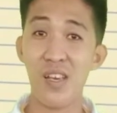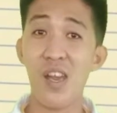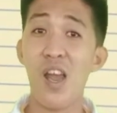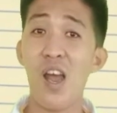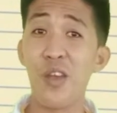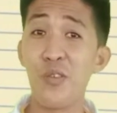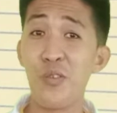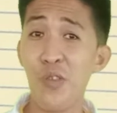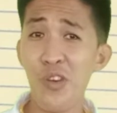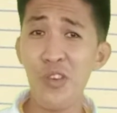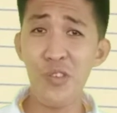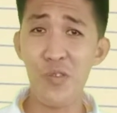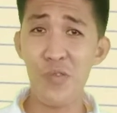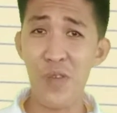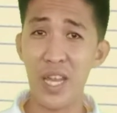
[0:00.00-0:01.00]
I know
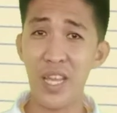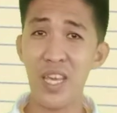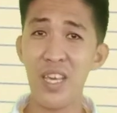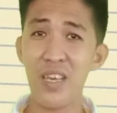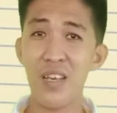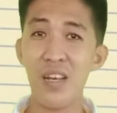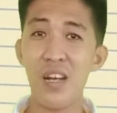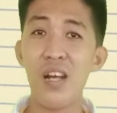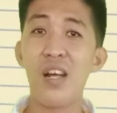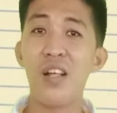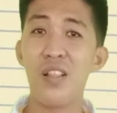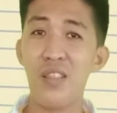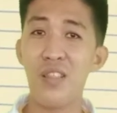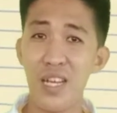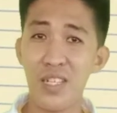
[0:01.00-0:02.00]
you're ready.
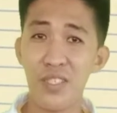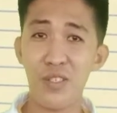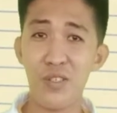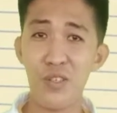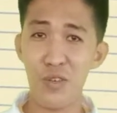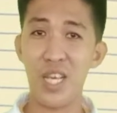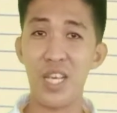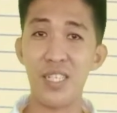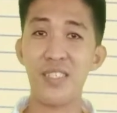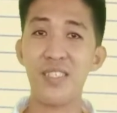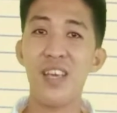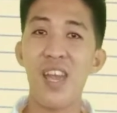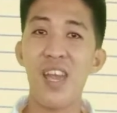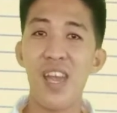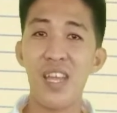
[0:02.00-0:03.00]
Let's do this.
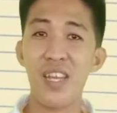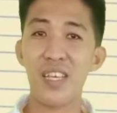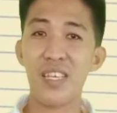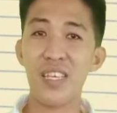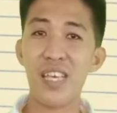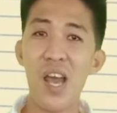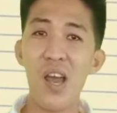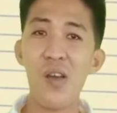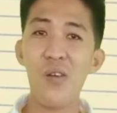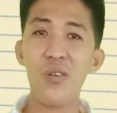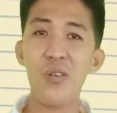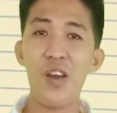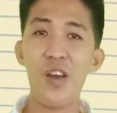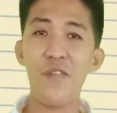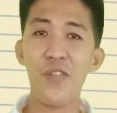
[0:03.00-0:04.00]
In the count
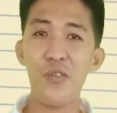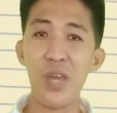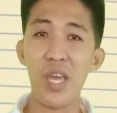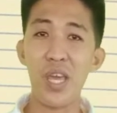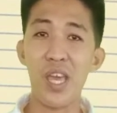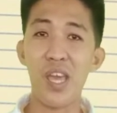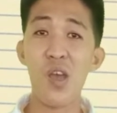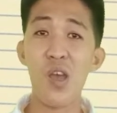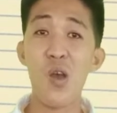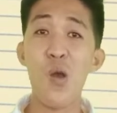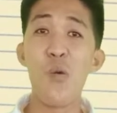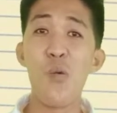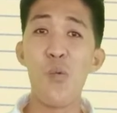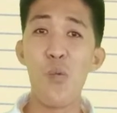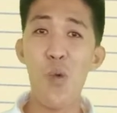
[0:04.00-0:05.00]
of 3.
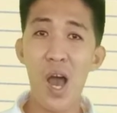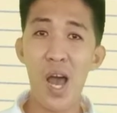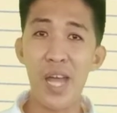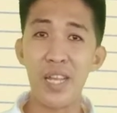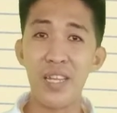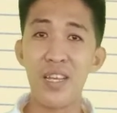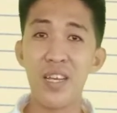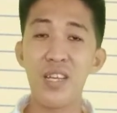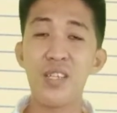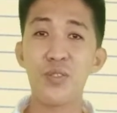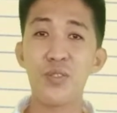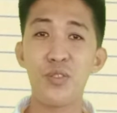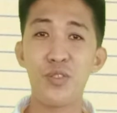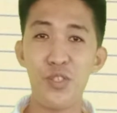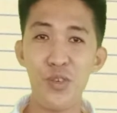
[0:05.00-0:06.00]
1,
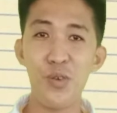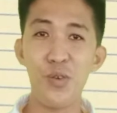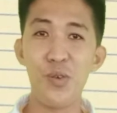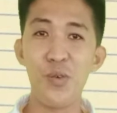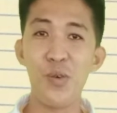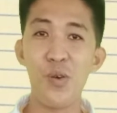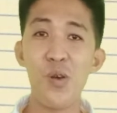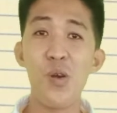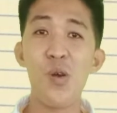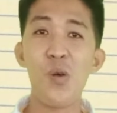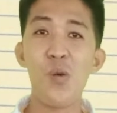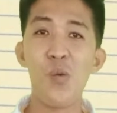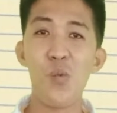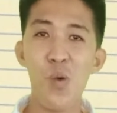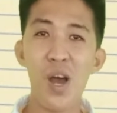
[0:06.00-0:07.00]
2,
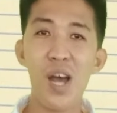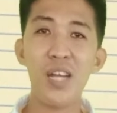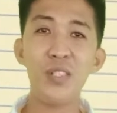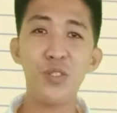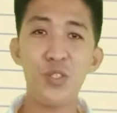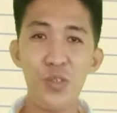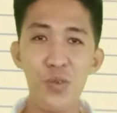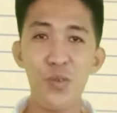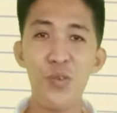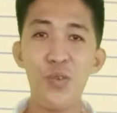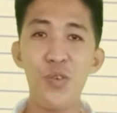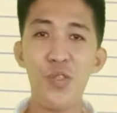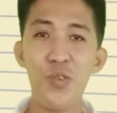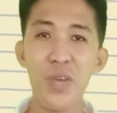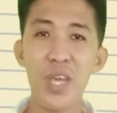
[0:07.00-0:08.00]
1,
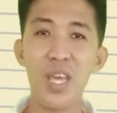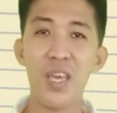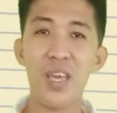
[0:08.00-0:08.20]
2, 3.